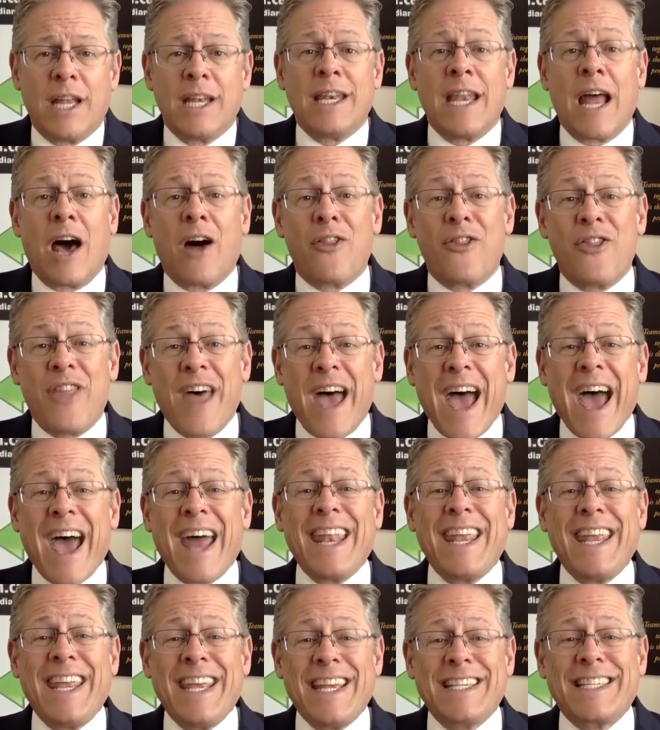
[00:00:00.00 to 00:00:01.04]
Now
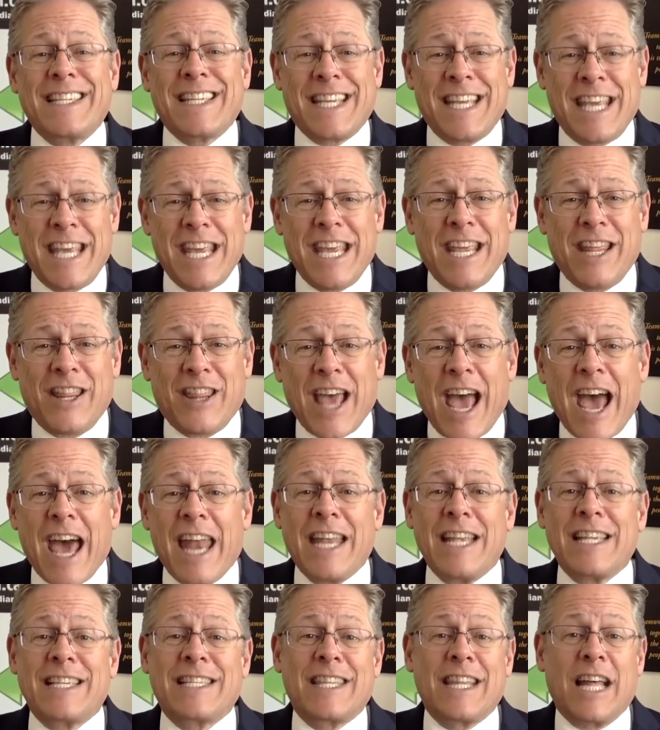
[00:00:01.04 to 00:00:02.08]
that is key. That
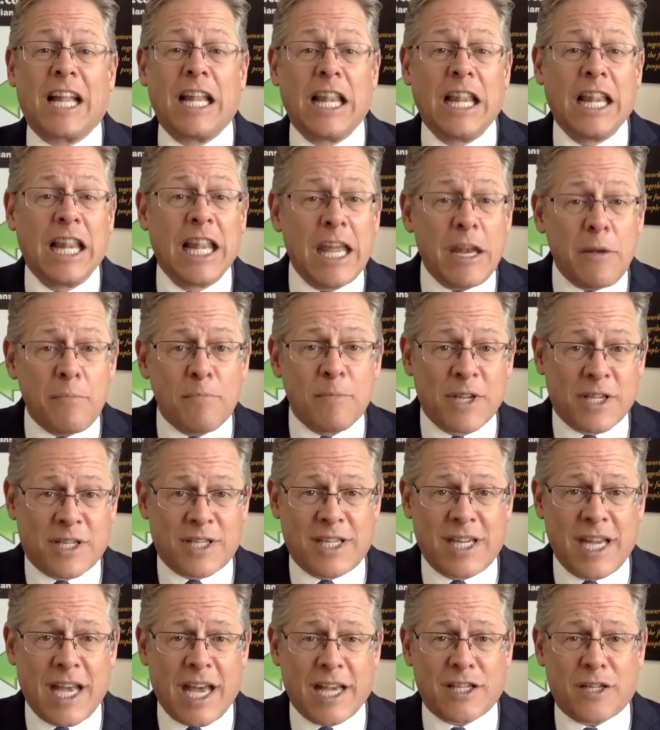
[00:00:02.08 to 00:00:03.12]
is the litmus
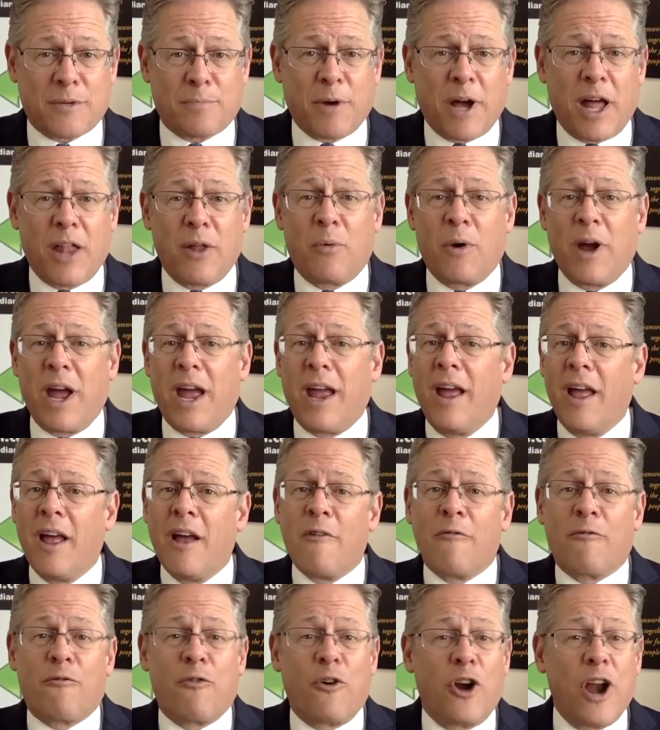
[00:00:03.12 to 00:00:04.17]
test, by the way,
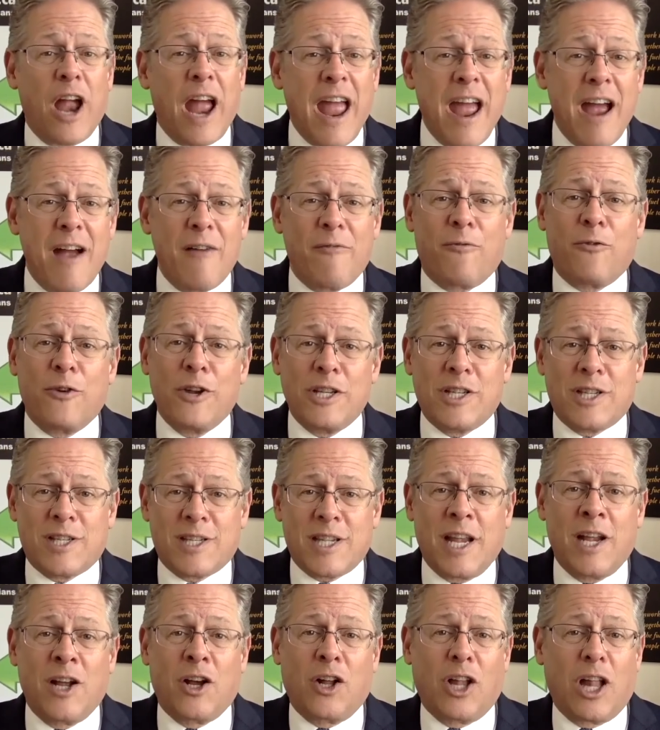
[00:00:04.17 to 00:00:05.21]
for every
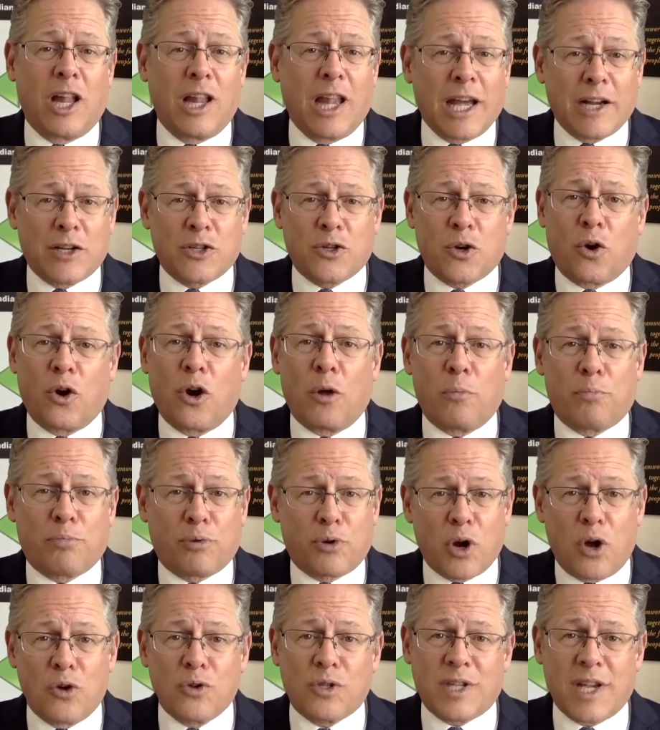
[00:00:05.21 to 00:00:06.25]
single electoral
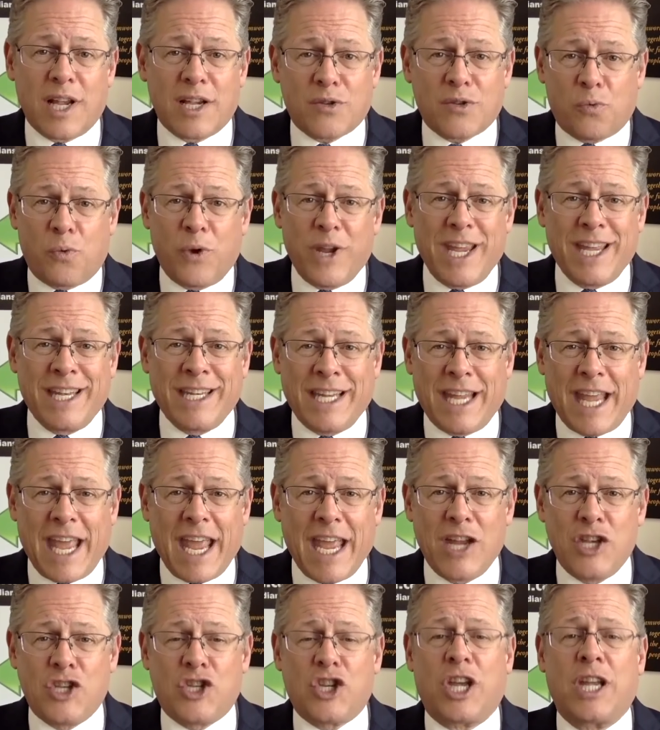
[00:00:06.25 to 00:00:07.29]
process we
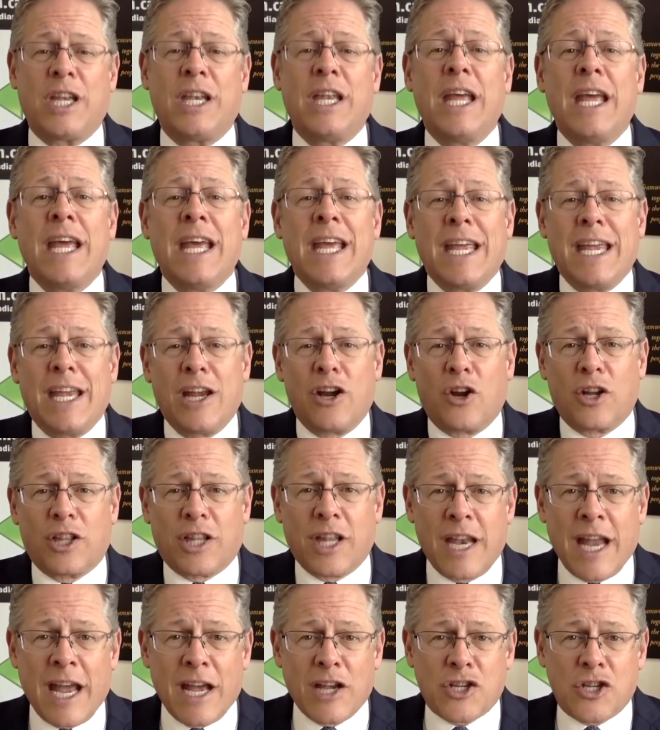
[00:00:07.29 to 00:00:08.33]
engage in here at
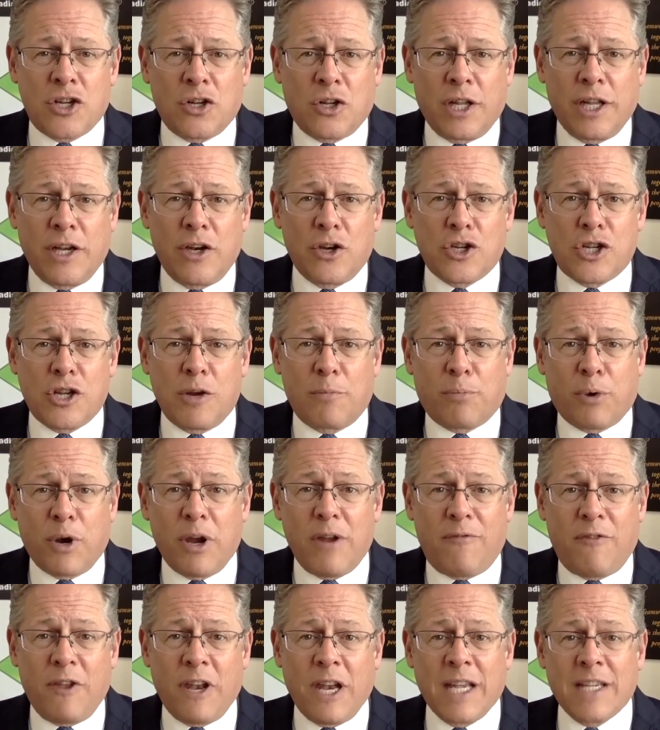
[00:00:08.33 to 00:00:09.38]
the National Leadership Briefing.